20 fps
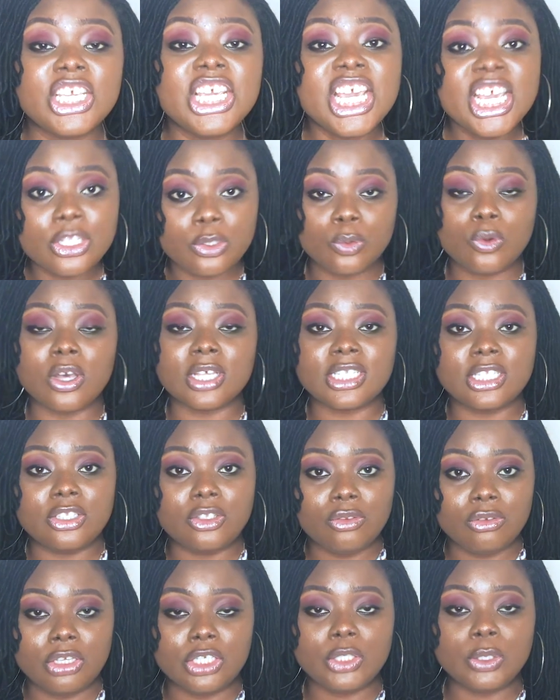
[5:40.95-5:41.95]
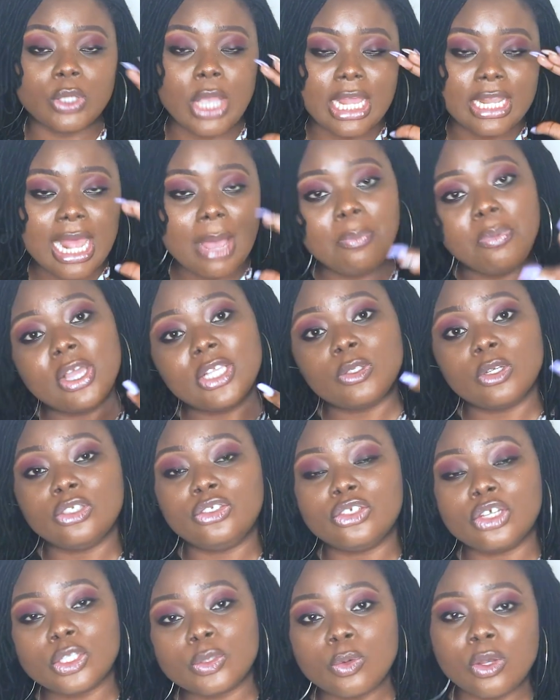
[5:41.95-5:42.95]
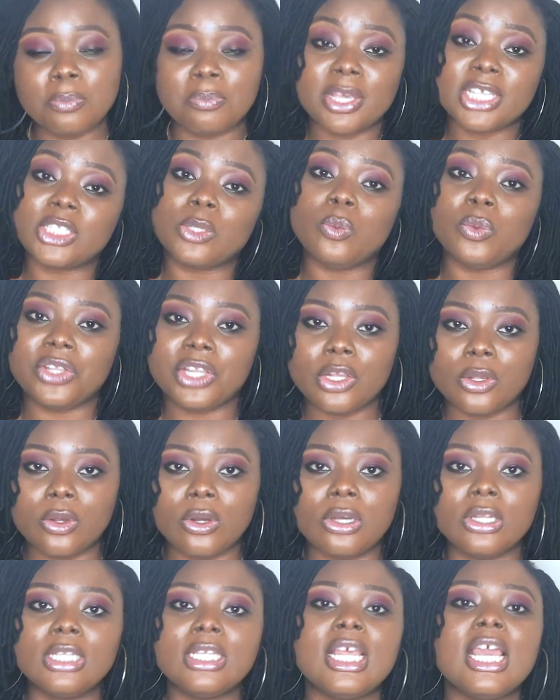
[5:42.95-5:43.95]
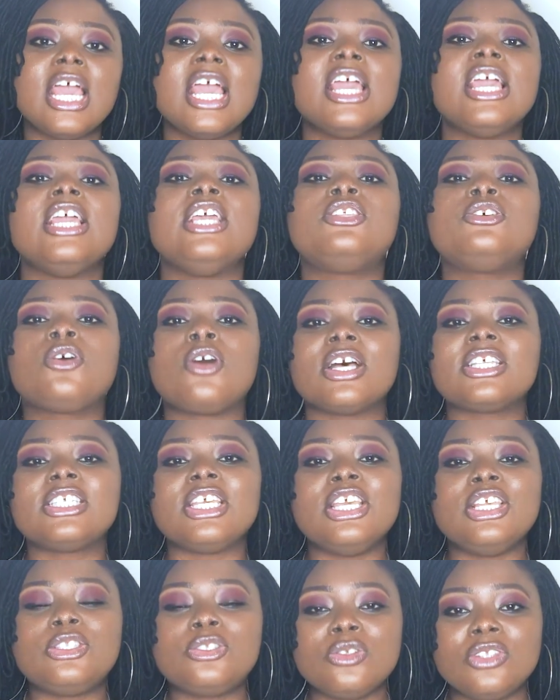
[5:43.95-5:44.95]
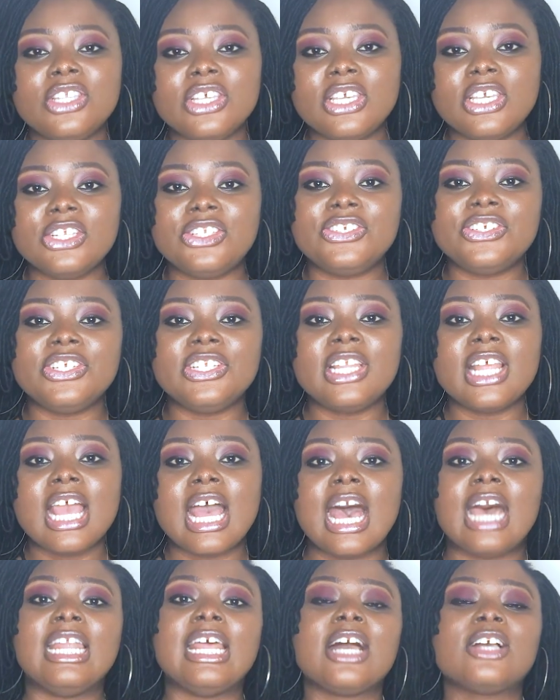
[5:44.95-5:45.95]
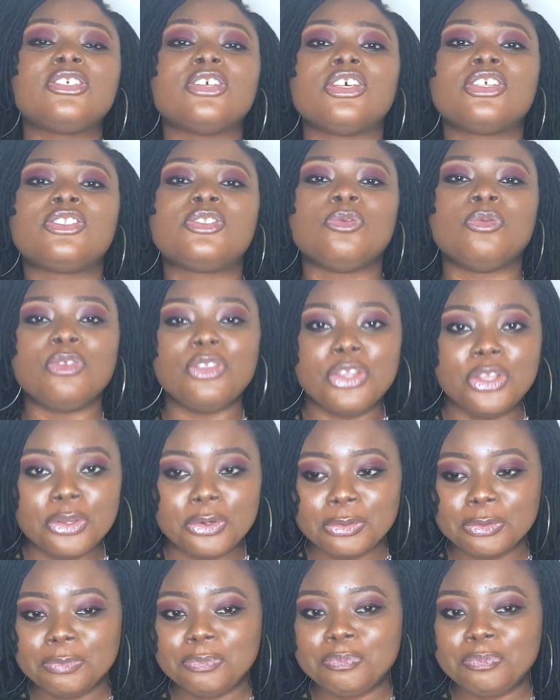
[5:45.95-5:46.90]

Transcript: He took us into the kitchen. At that point, it was just one person with a gun. He took us into the kitchen and asked us to kneel.